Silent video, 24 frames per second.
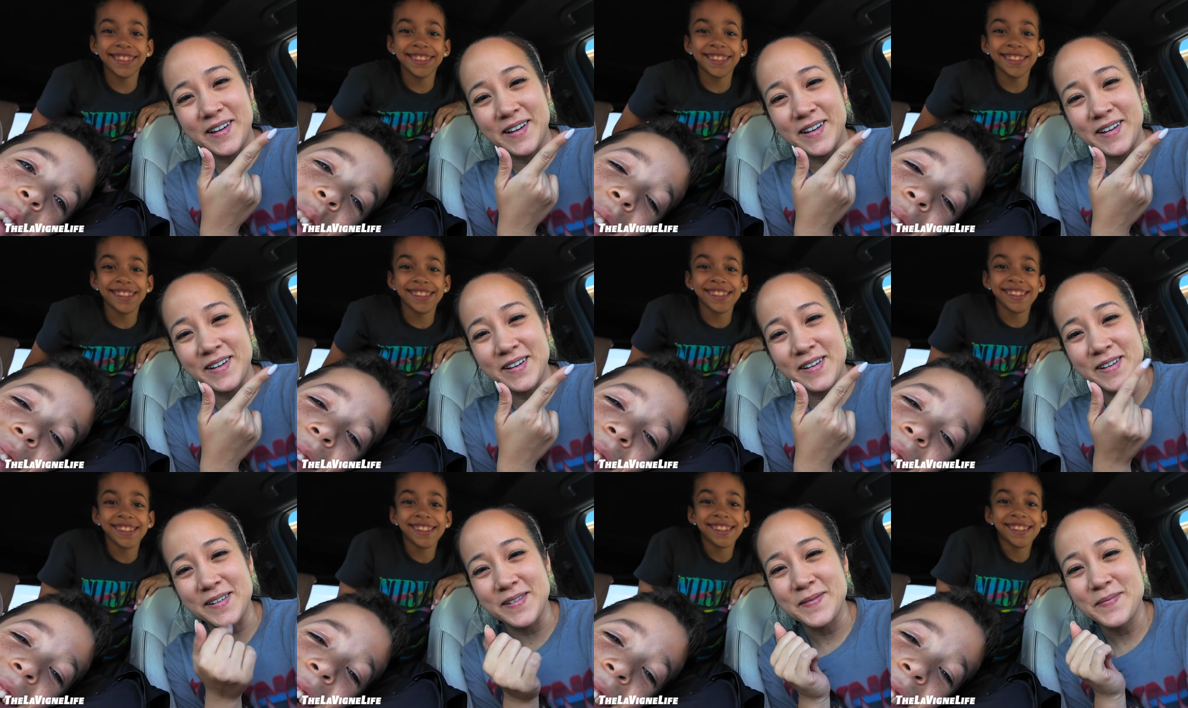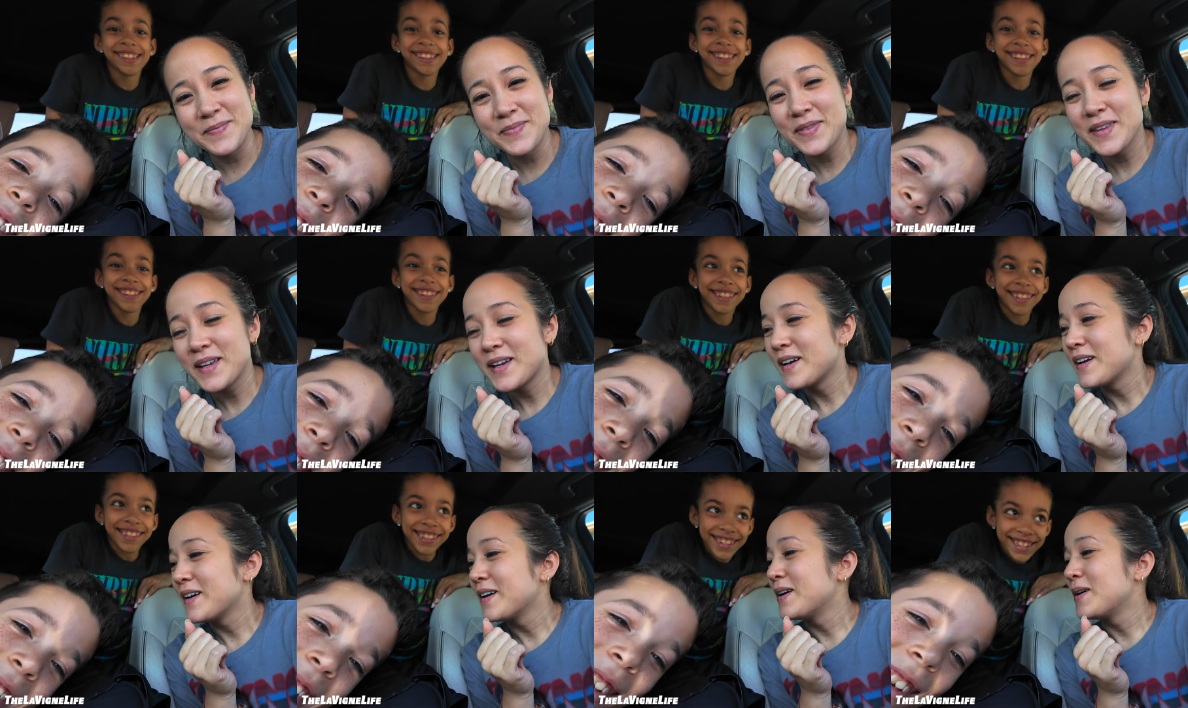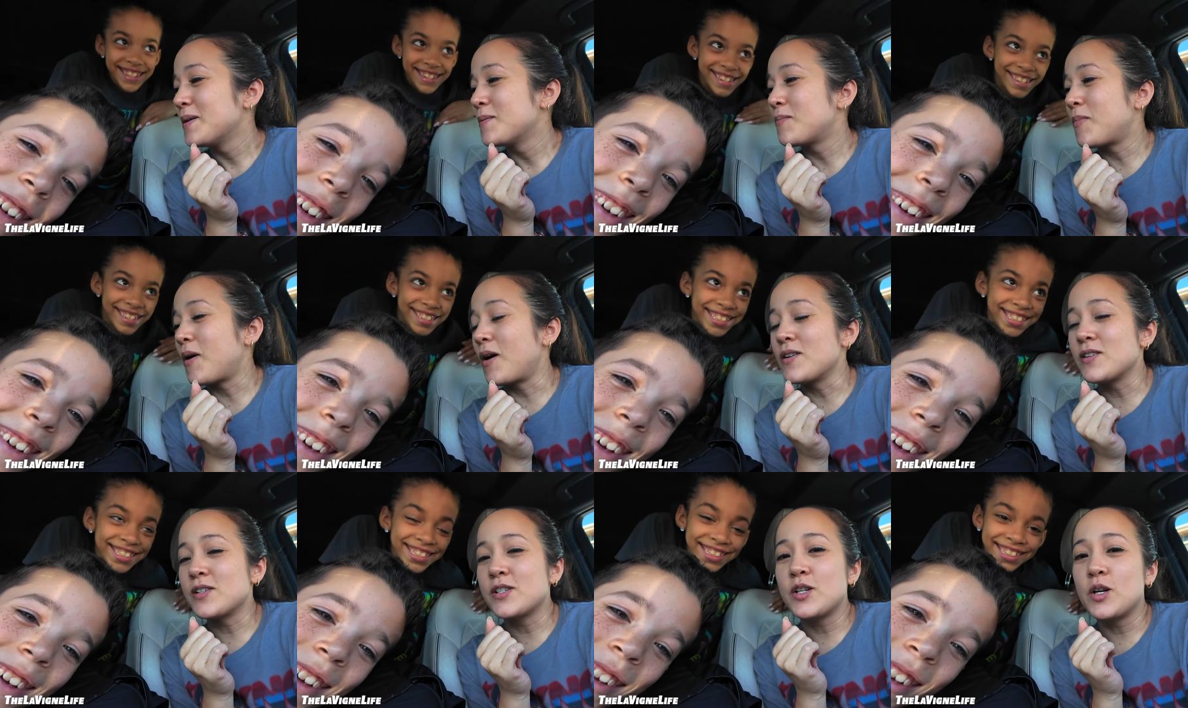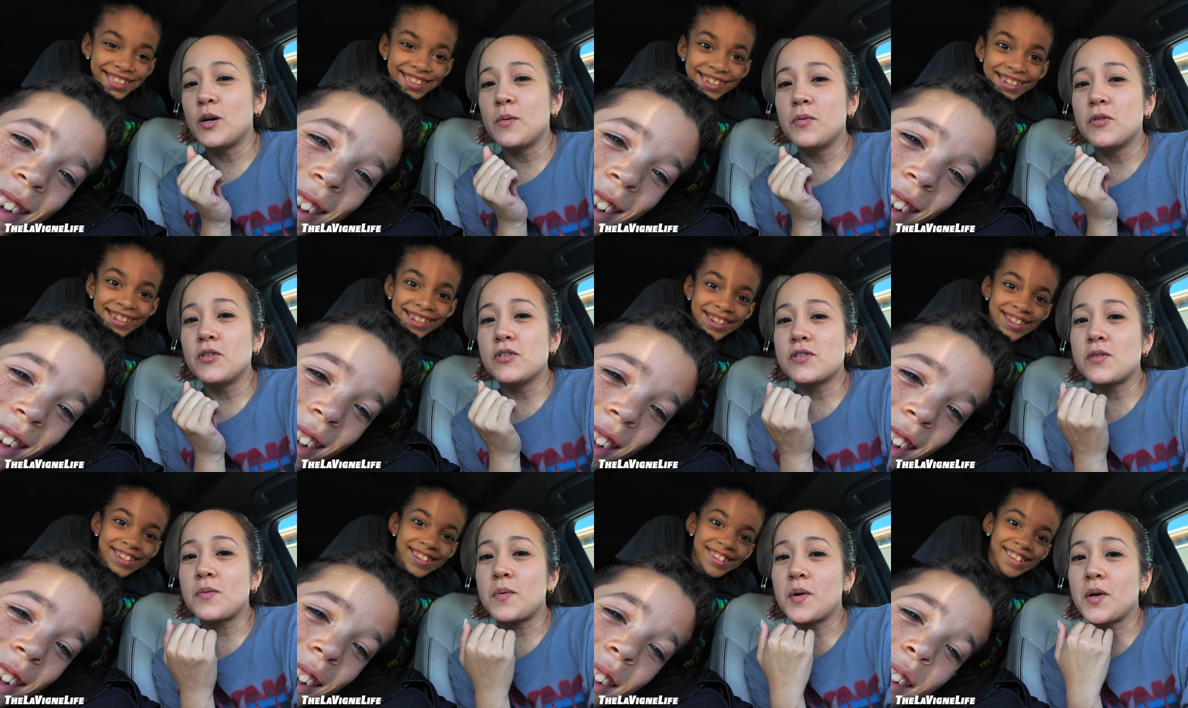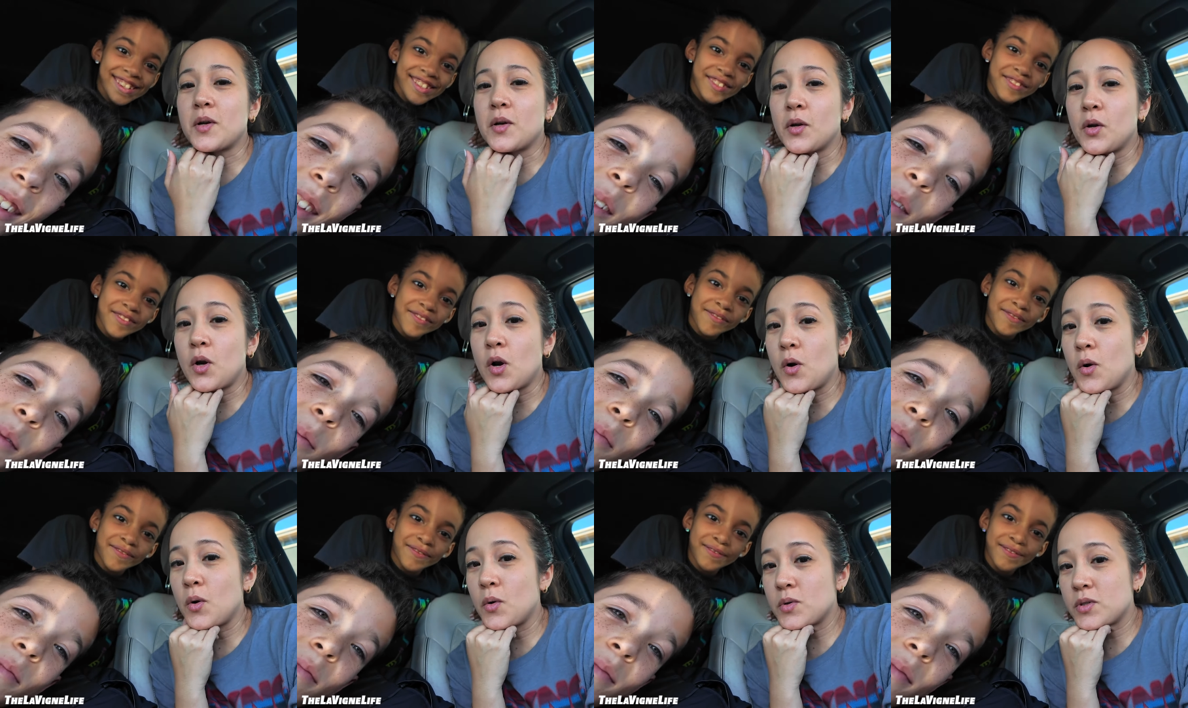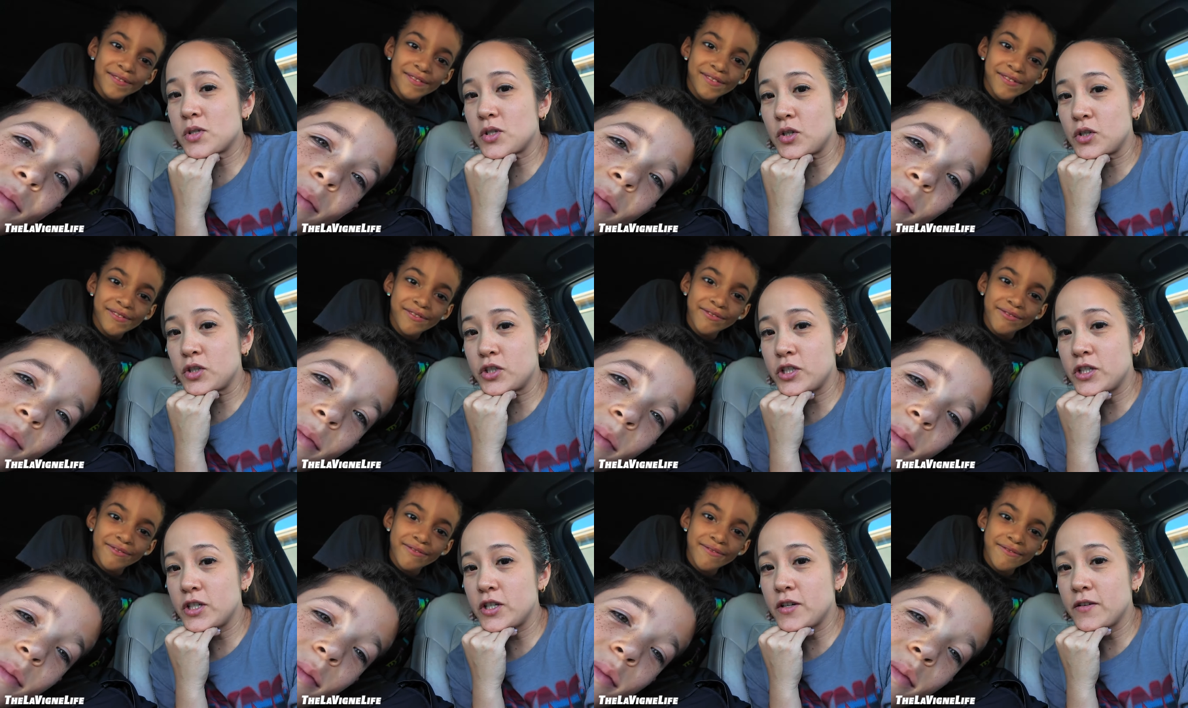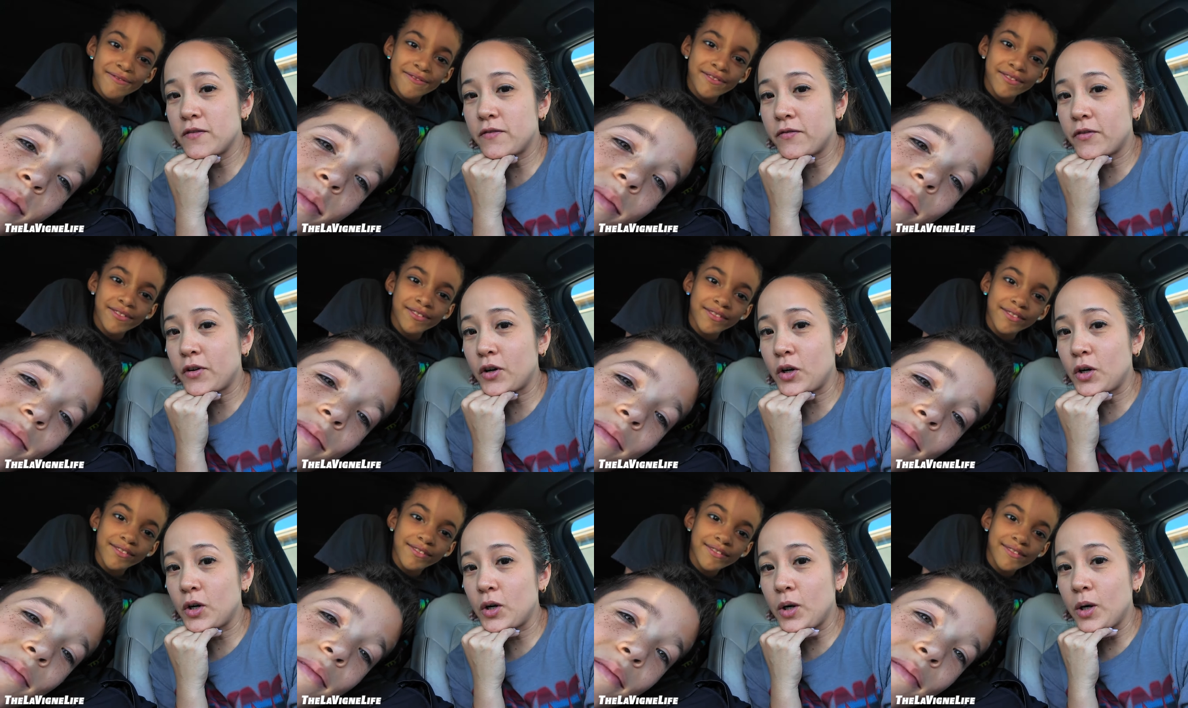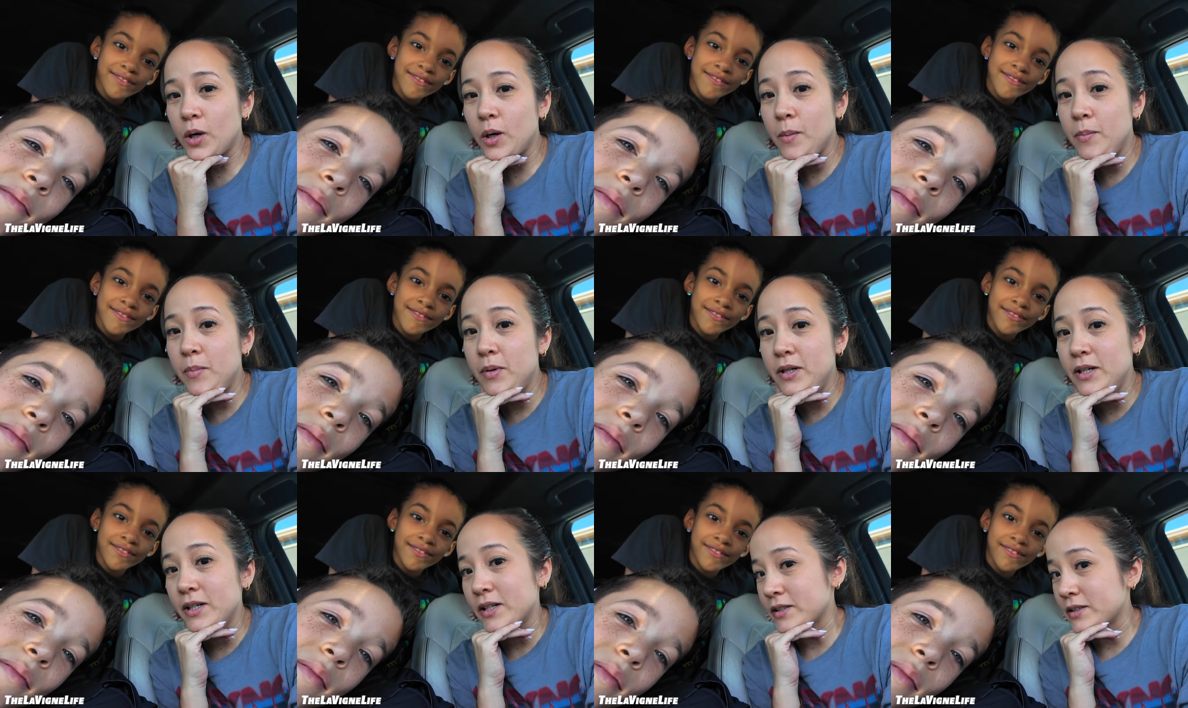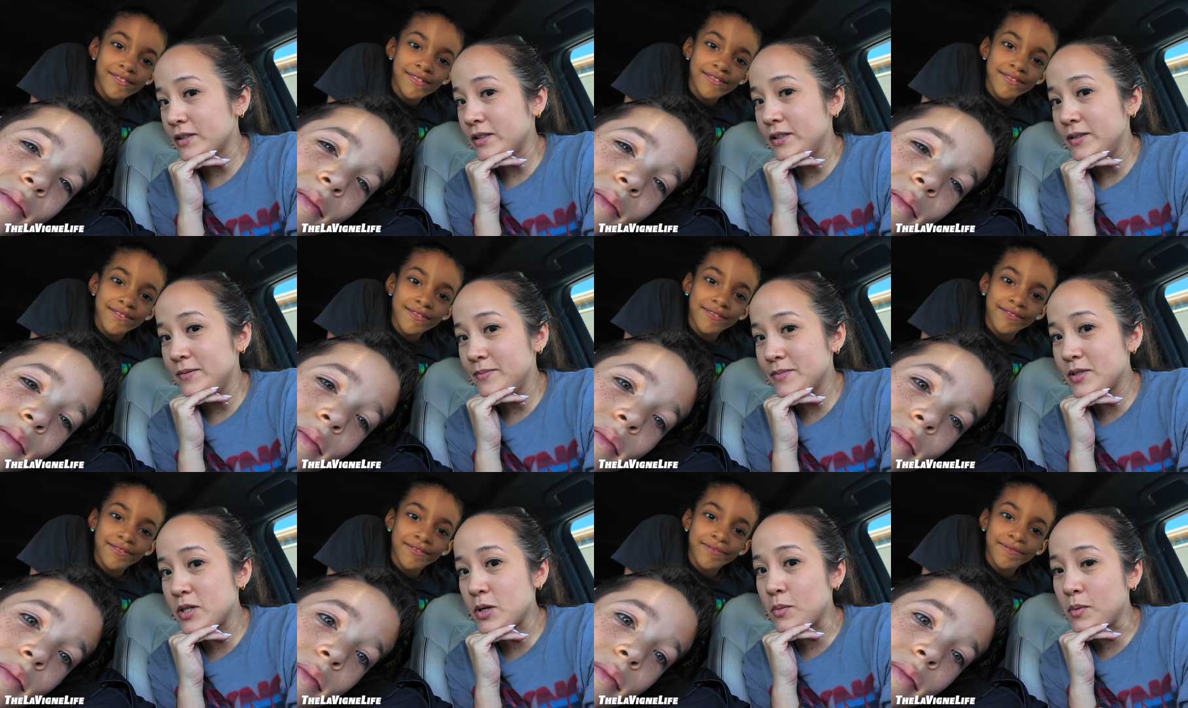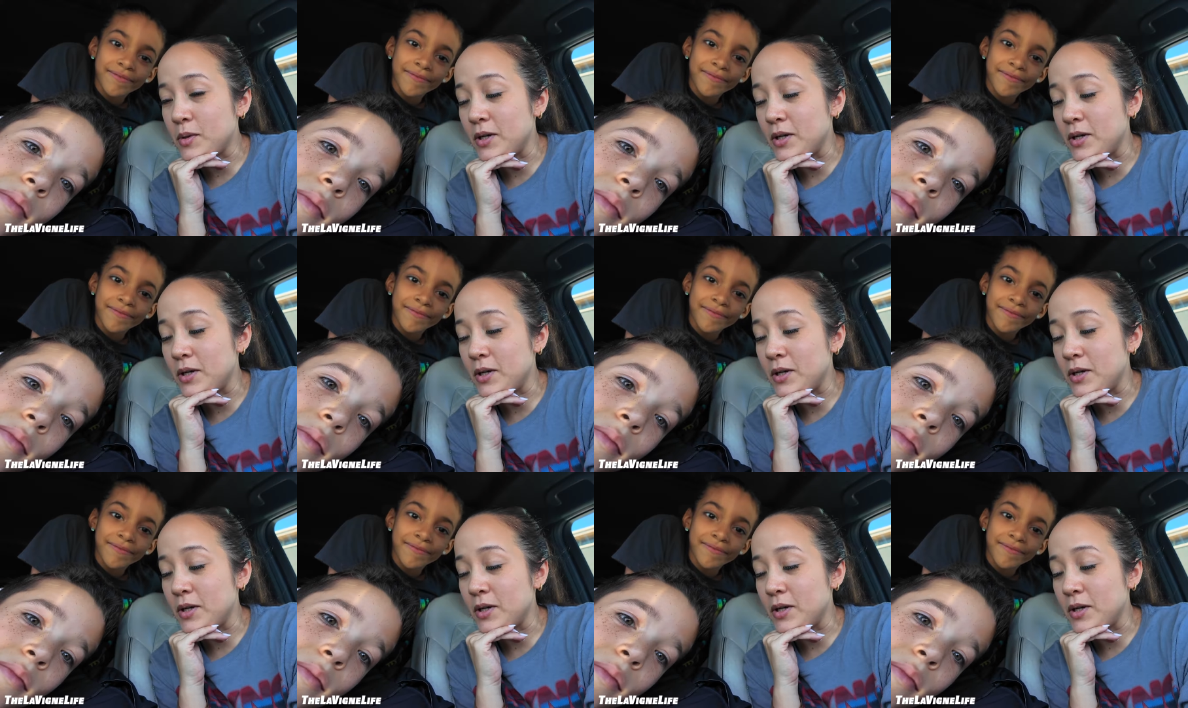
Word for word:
Speaker 1: Barnes and Noble. Barnes and Noble. So we're gonna go searching for a book to